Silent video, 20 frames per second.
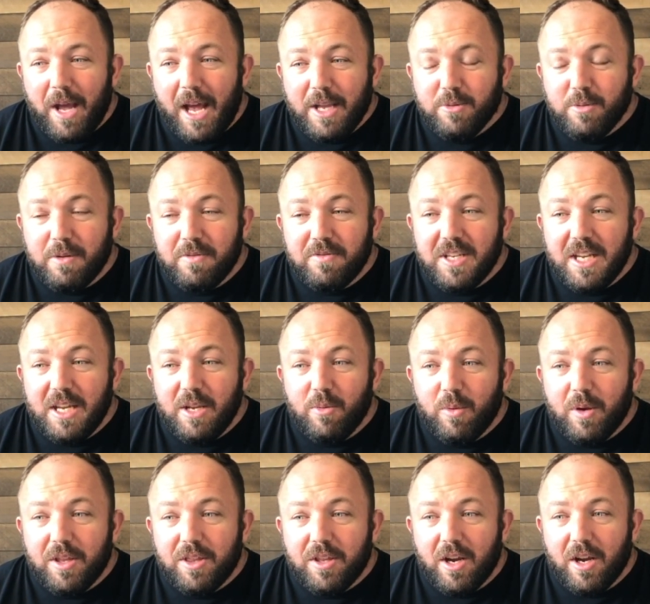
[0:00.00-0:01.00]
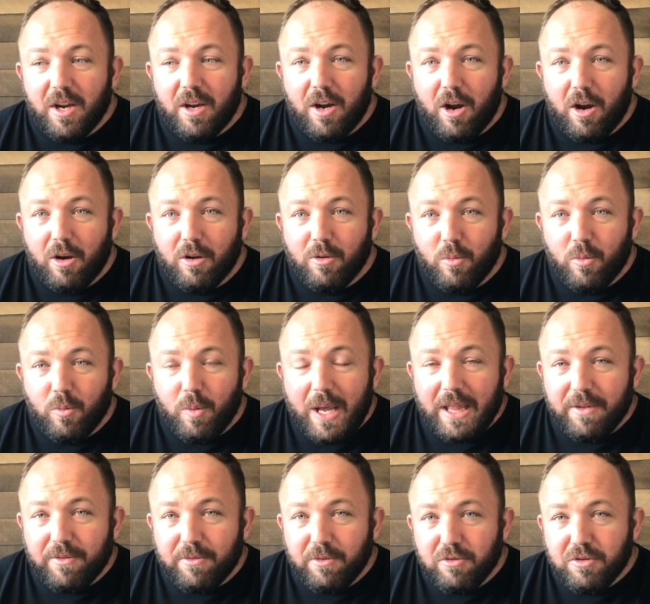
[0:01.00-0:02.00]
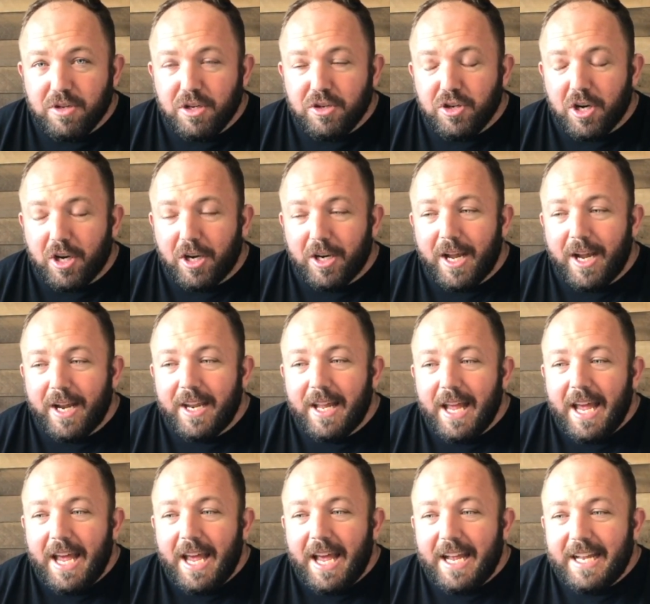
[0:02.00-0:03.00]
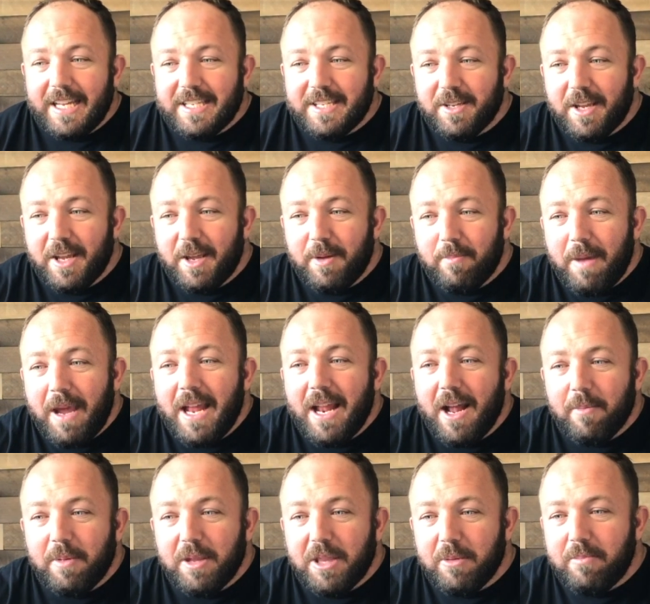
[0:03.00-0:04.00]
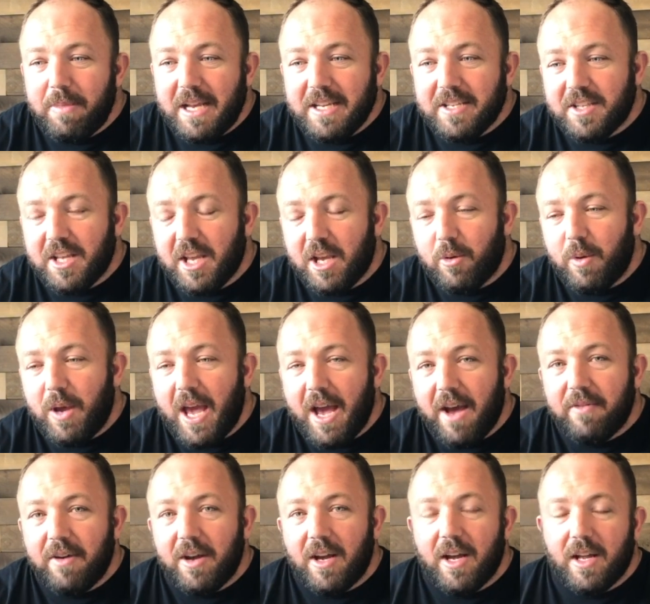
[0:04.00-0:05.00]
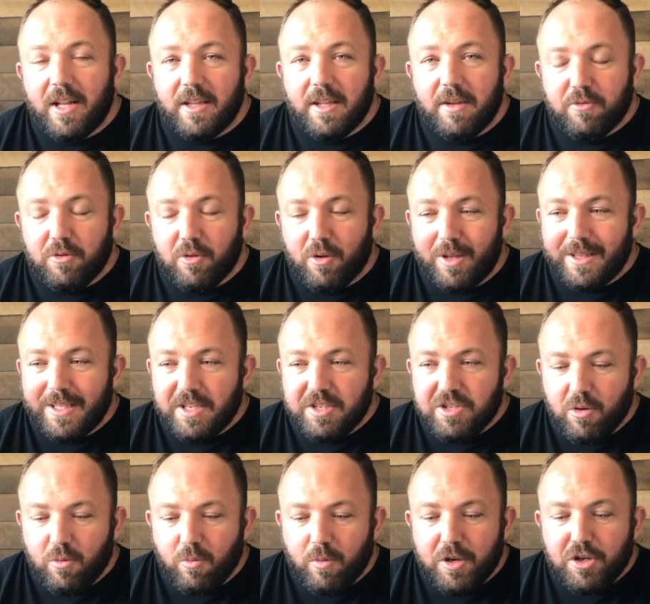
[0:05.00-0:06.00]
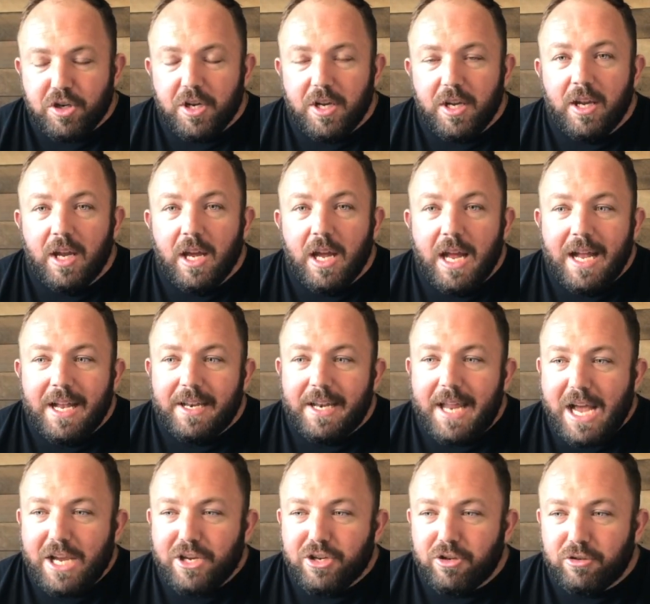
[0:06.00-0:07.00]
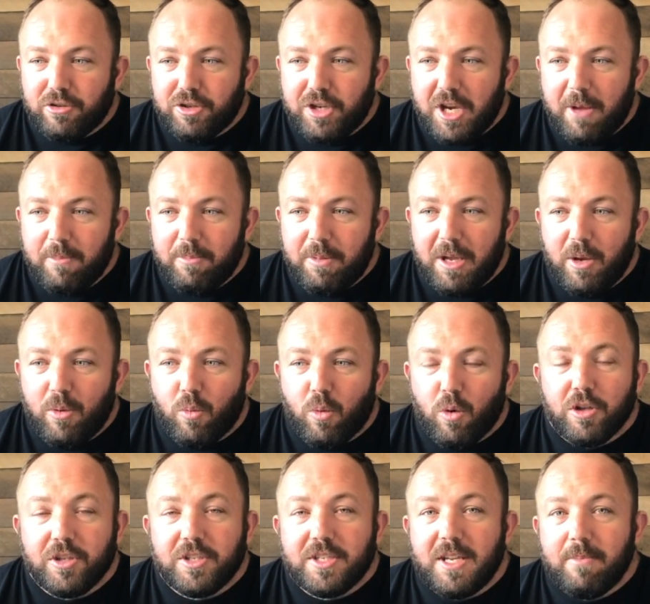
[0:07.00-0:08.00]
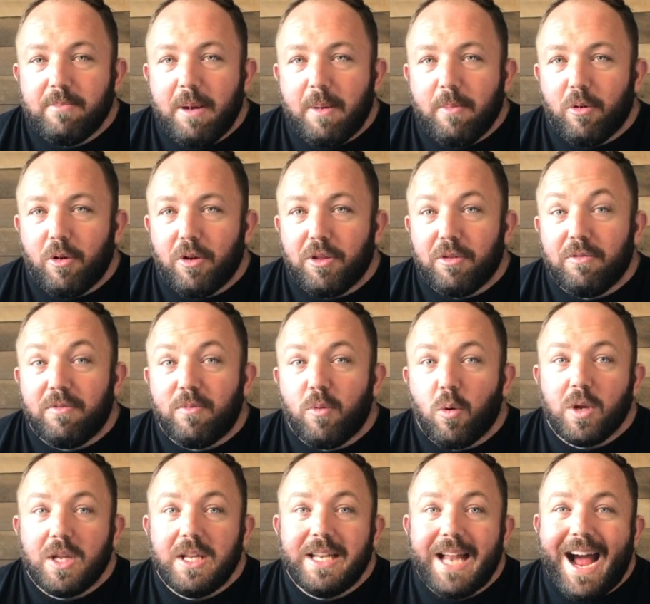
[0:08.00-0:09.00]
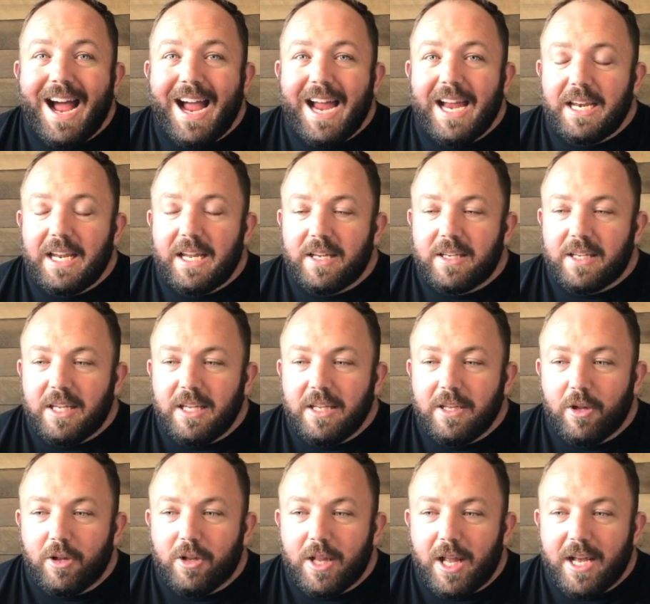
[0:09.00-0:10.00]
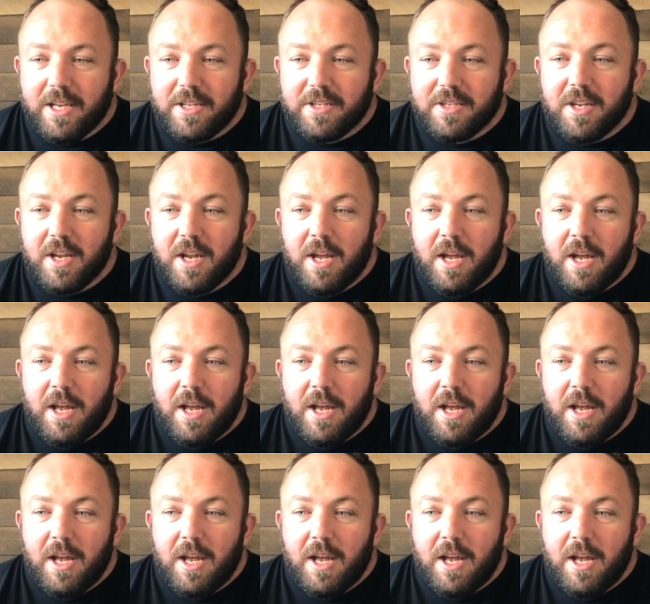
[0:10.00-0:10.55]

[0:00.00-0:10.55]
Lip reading: as we've seen with our weightlifters at Juggernaut, it may not be the best thing. We have lifter Alyssa Ritchie, national champion, world team member in the 49 kilo class.